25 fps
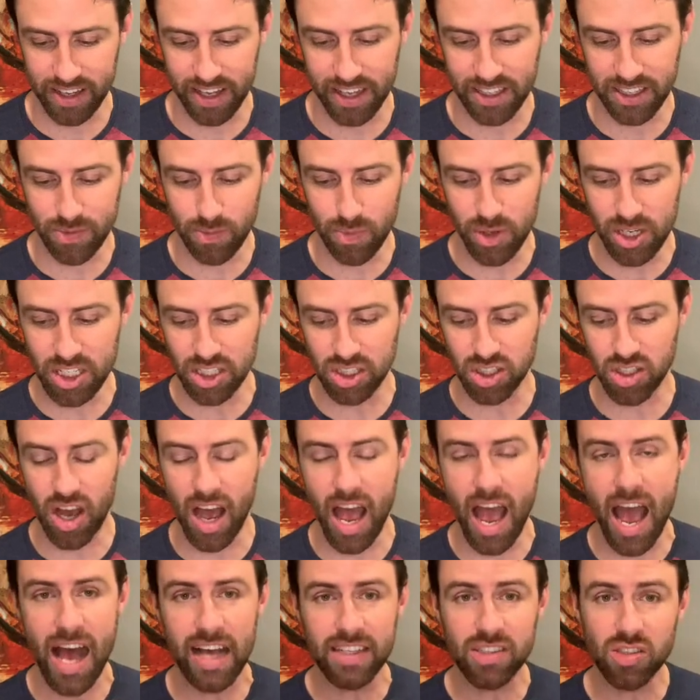We just
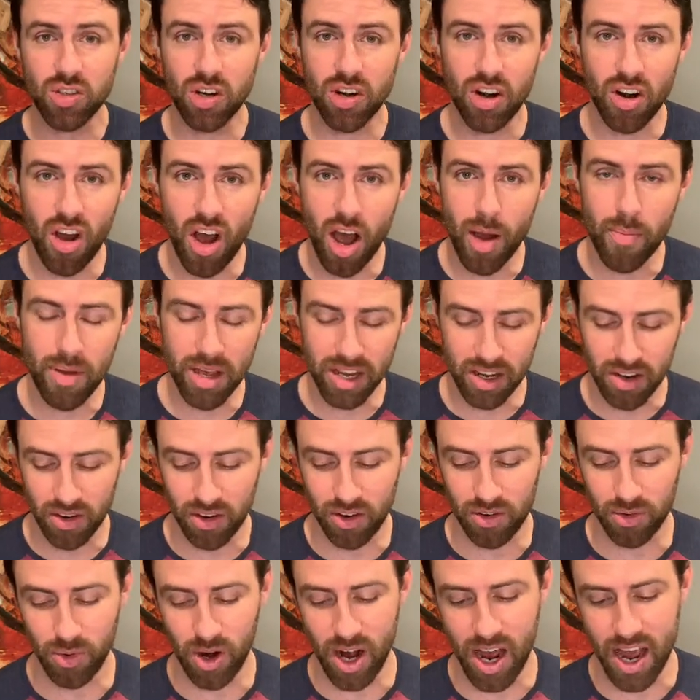saw
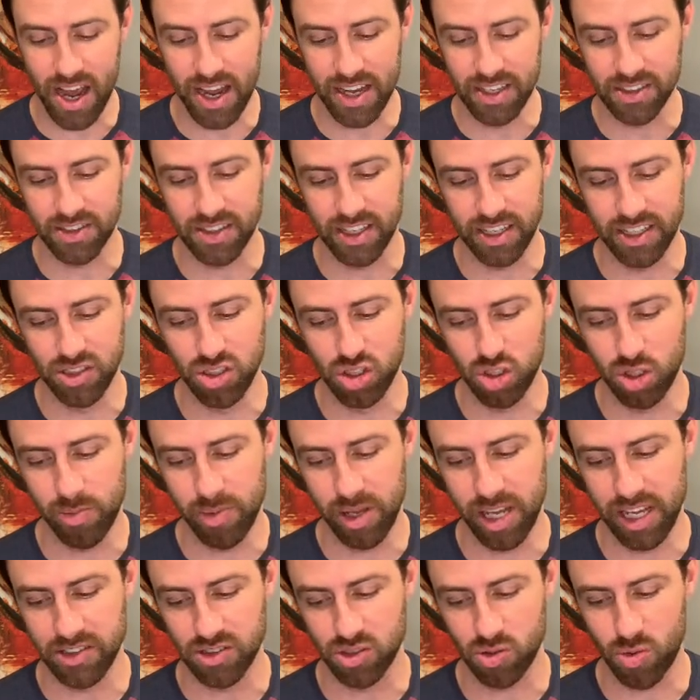astronomical rise in
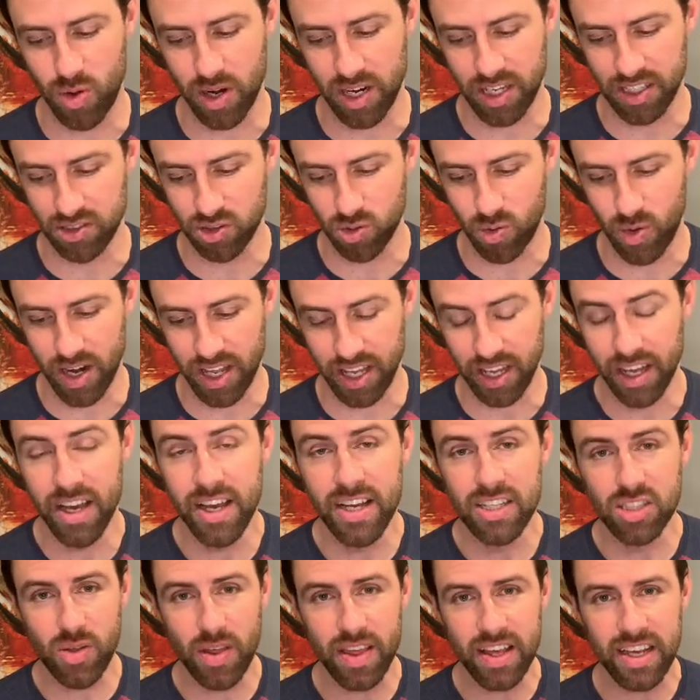Jumia in 2020.
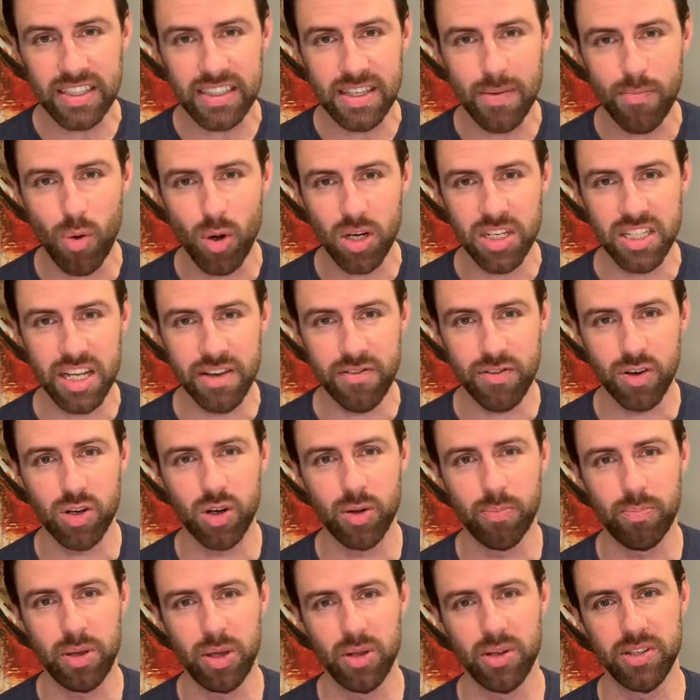So I think it's a more
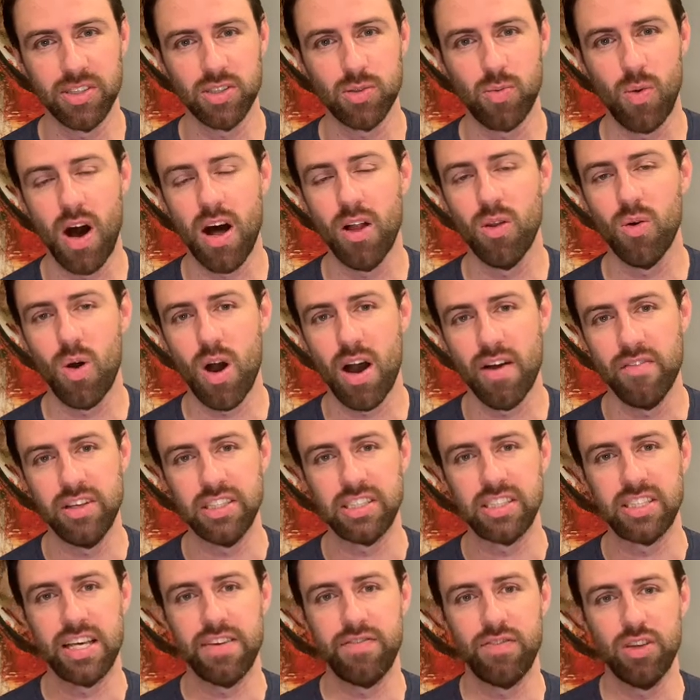difficult pill to swallow,
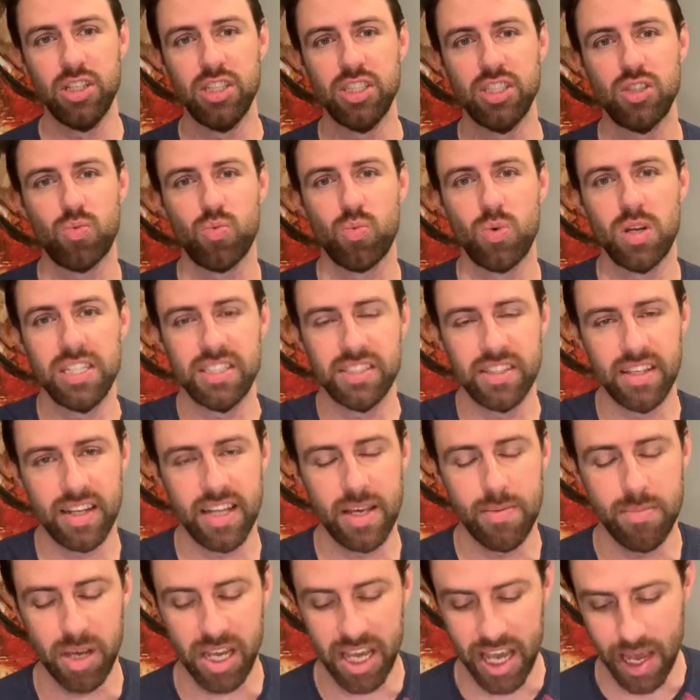obviously, if you just
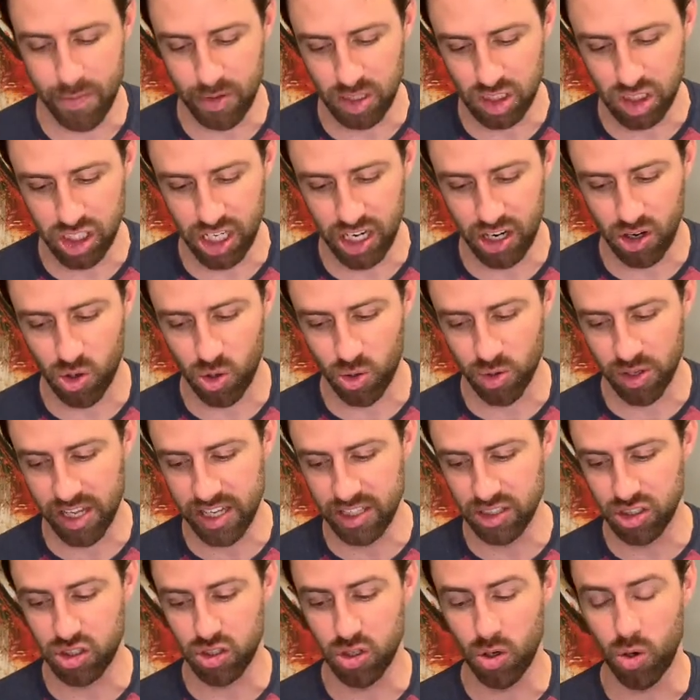recently became a shareholder
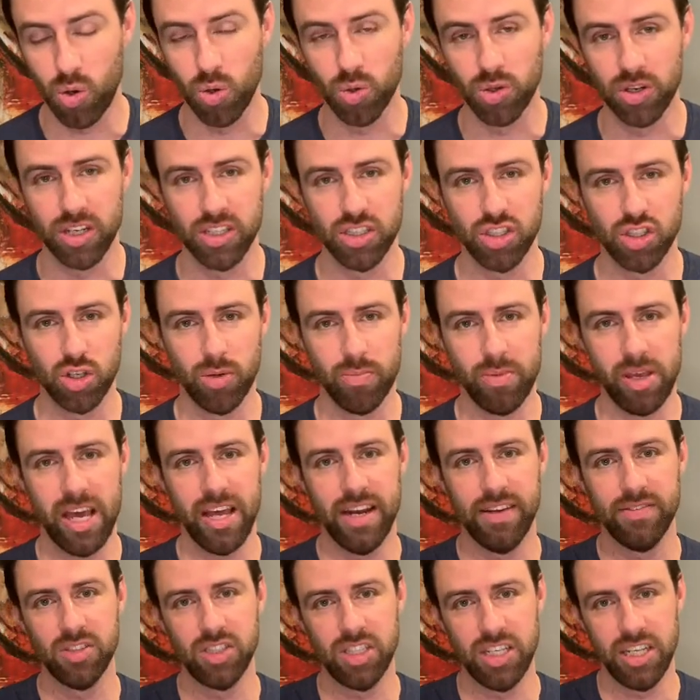of Jumia
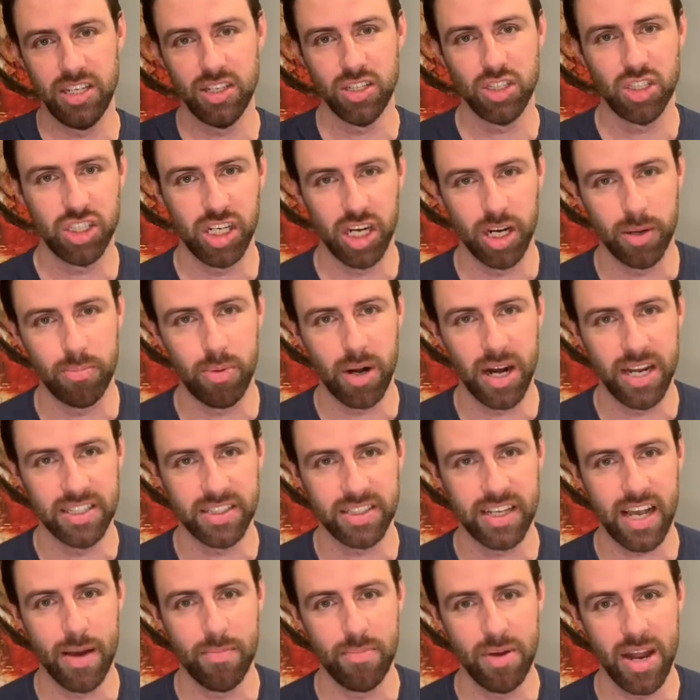and have seen your share price
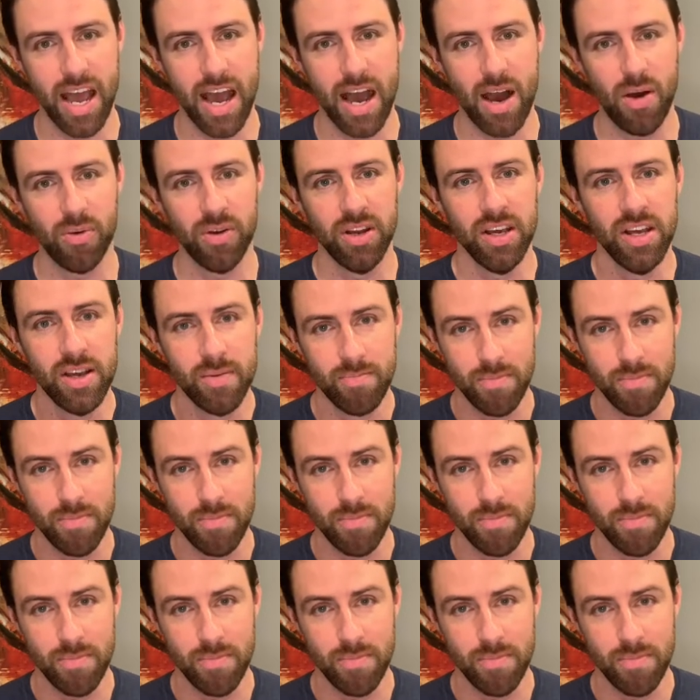come down.